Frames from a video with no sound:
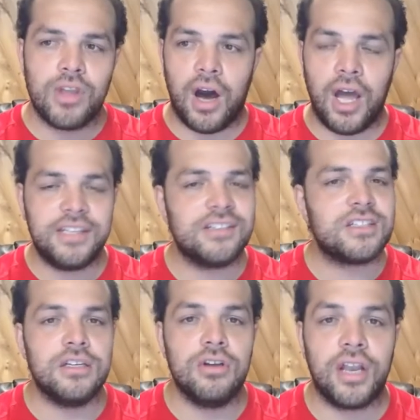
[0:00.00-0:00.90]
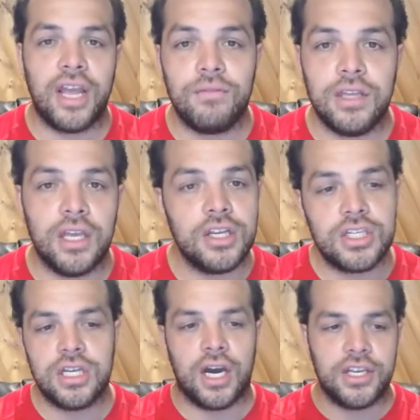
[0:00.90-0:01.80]
I just did not have the
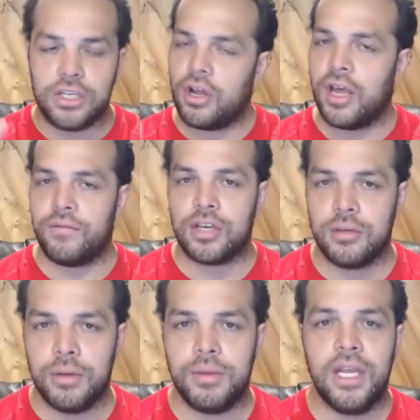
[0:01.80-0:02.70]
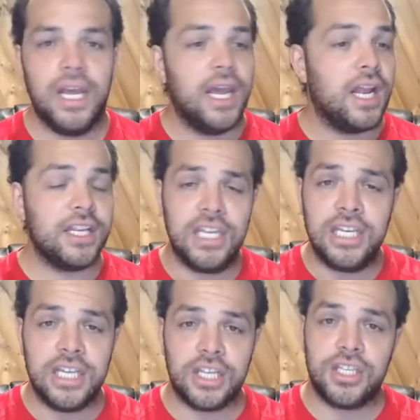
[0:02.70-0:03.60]
energy, I did not have the commitment, and I didn't
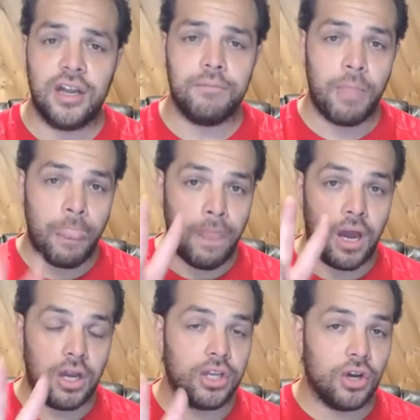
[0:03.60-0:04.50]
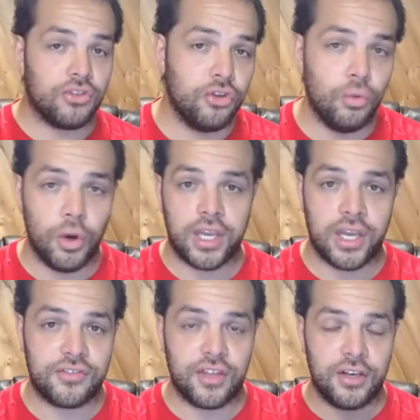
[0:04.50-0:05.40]
get it done. I only got two
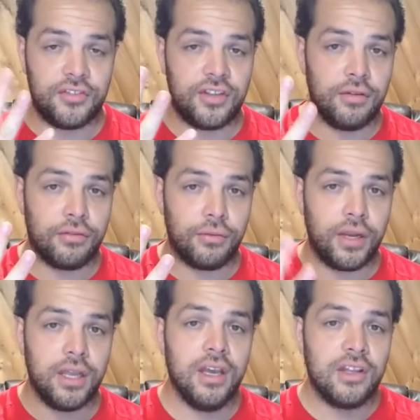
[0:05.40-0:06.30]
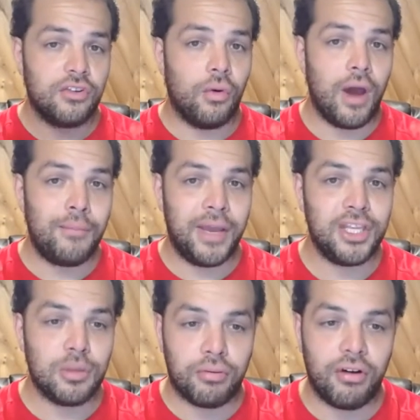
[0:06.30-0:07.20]
workouts done instead of three. So I paid
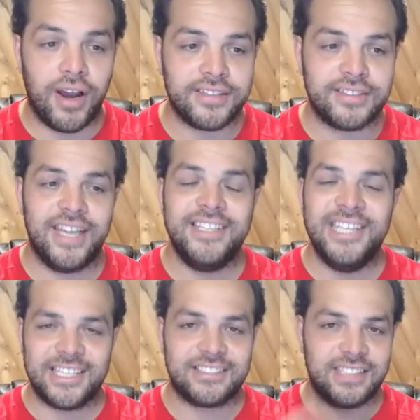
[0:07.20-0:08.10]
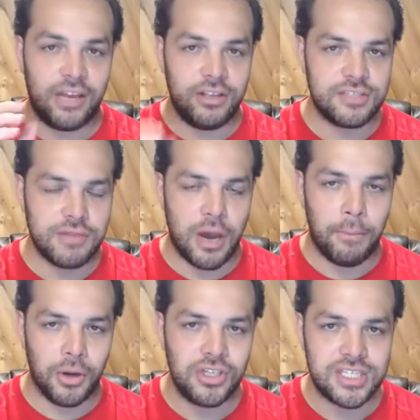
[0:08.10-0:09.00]
the price. And yes, that is the
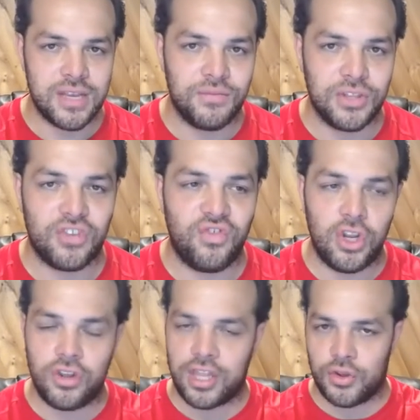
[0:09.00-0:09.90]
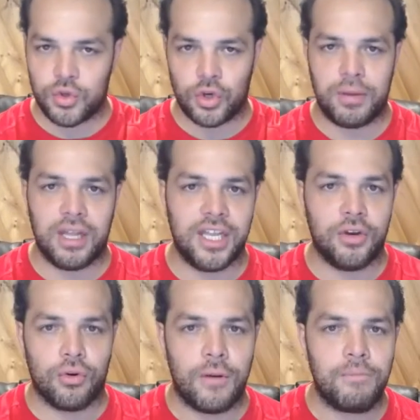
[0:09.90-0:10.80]
bonus tip for this video that I'll talk about
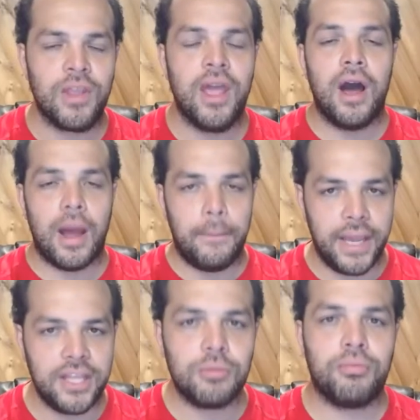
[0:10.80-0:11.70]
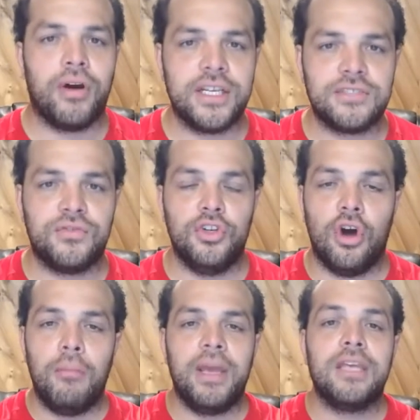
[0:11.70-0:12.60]
later on. I paid the price for
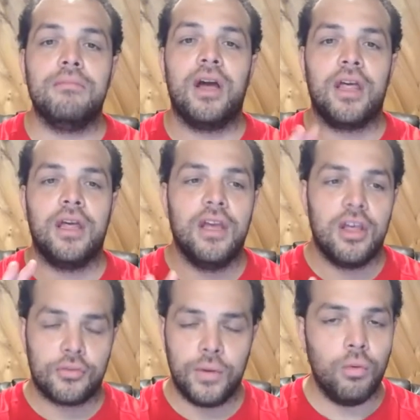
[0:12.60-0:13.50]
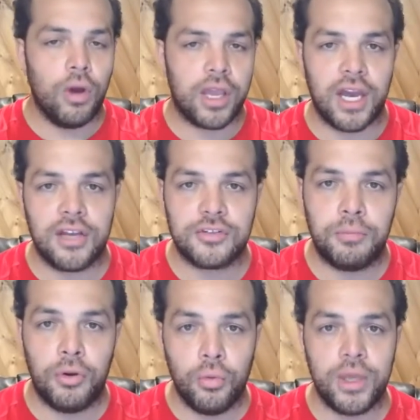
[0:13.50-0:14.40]
not making my three workouts
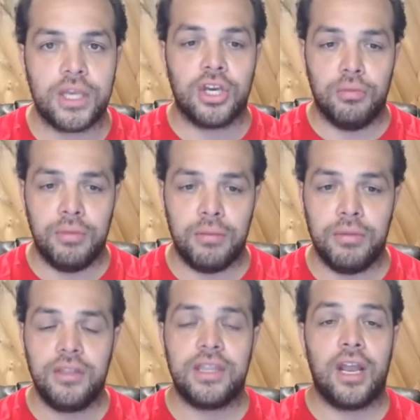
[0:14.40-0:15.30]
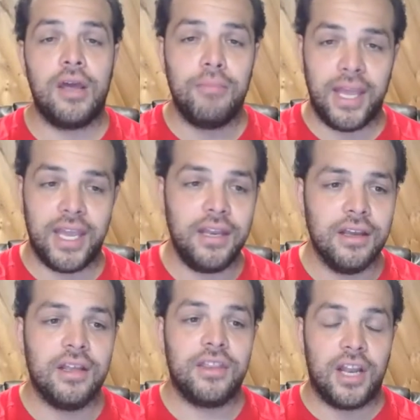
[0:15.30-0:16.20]
per week commitment that I made,
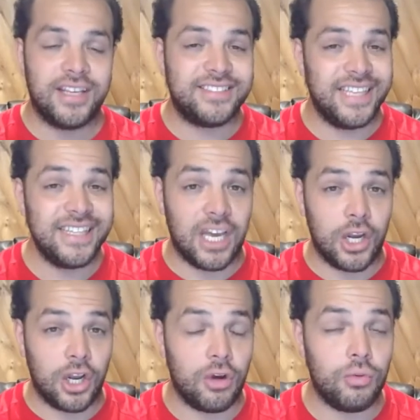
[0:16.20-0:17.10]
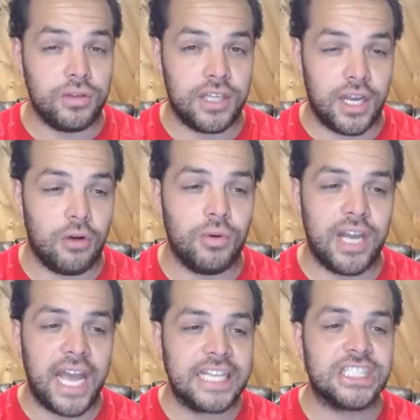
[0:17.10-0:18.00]
that I said that I, that I would
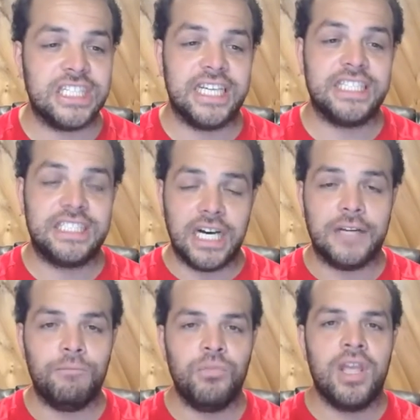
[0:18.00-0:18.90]
actually get done.